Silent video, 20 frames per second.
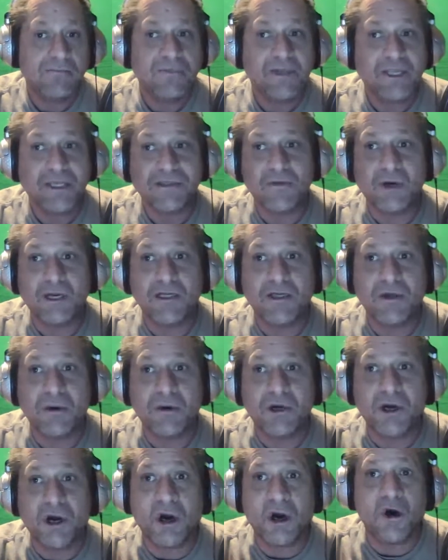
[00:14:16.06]
That's why I
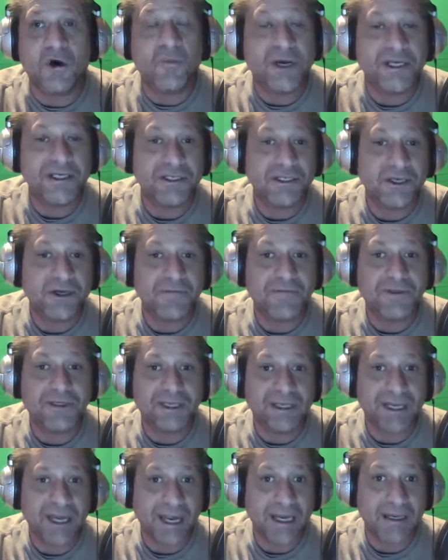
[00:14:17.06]
don't call myself
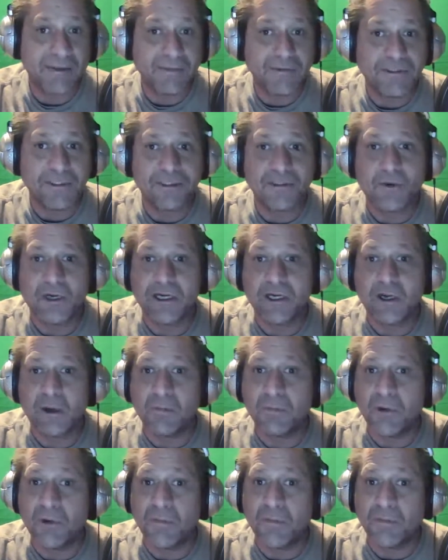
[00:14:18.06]
names. That's why I
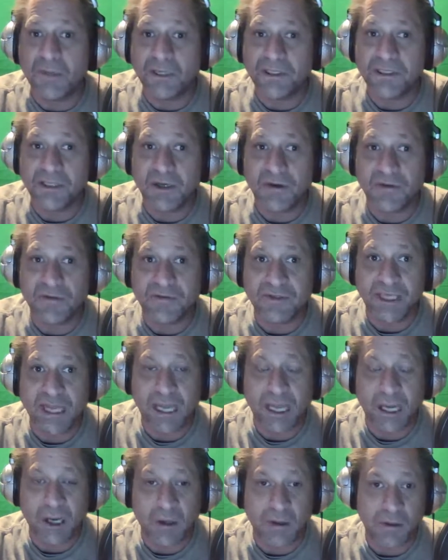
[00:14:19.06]
don't put myself
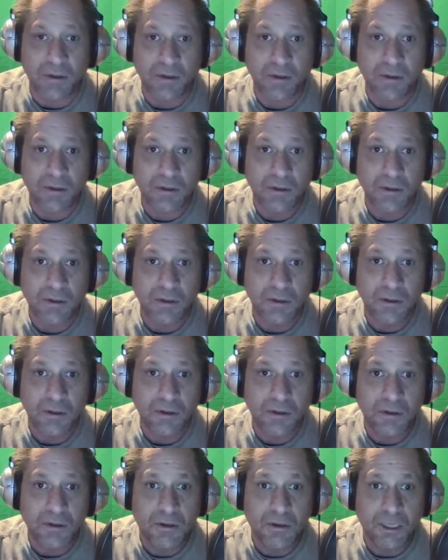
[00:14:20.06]
down.
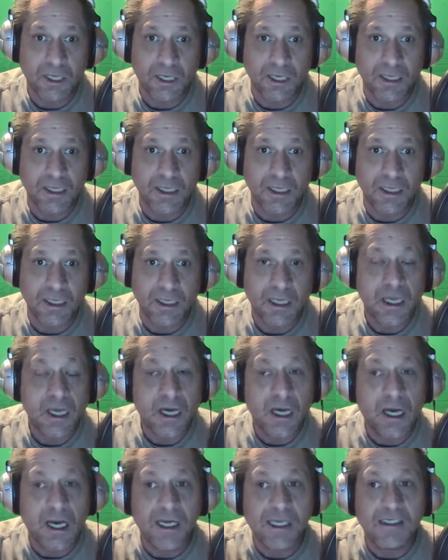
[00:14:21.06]
Okay.
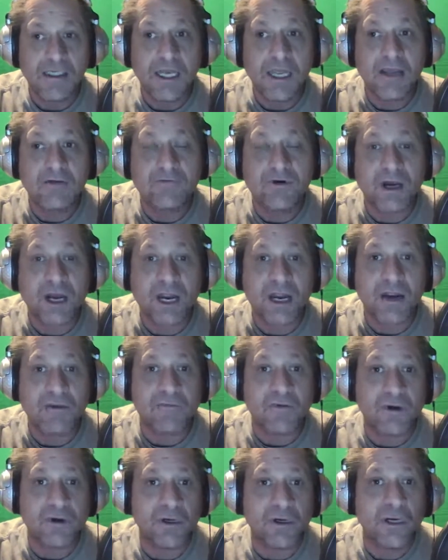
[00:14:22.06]
I never,
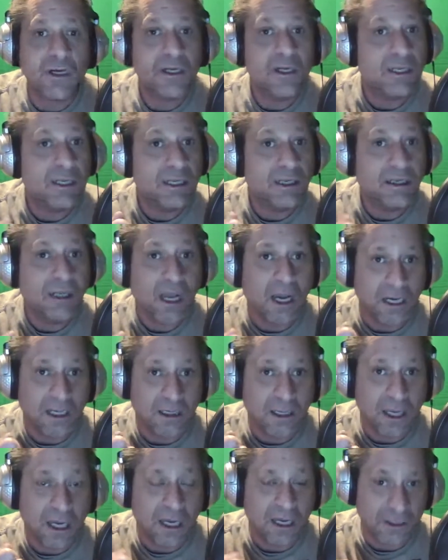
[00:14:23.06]
ever,
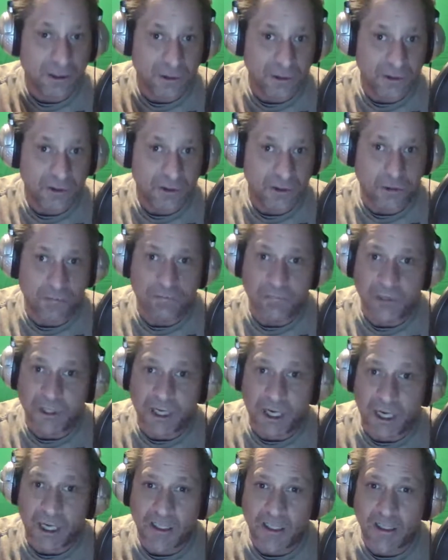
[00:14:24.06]
I used to,
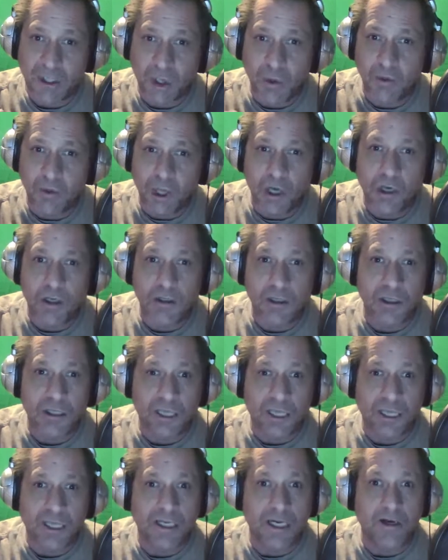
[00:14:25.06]
but I no longer
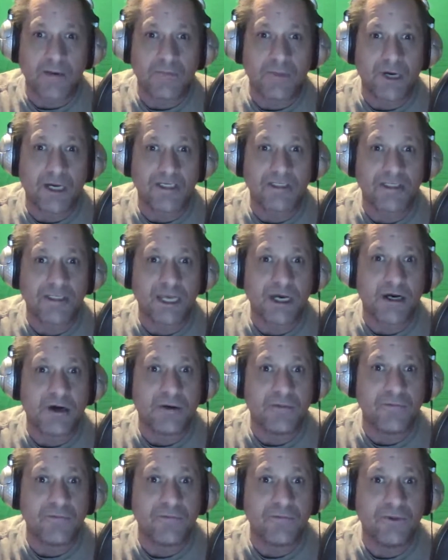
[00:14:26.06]
get on
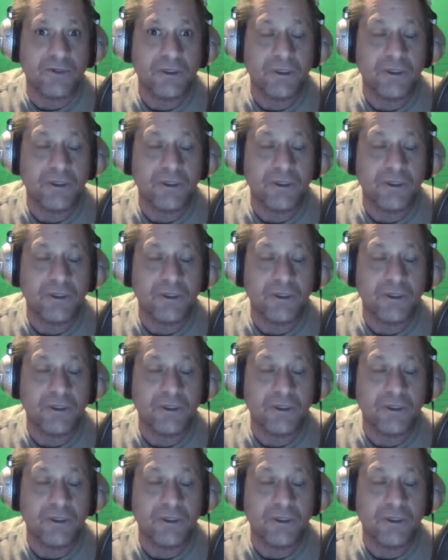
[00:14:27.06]
myself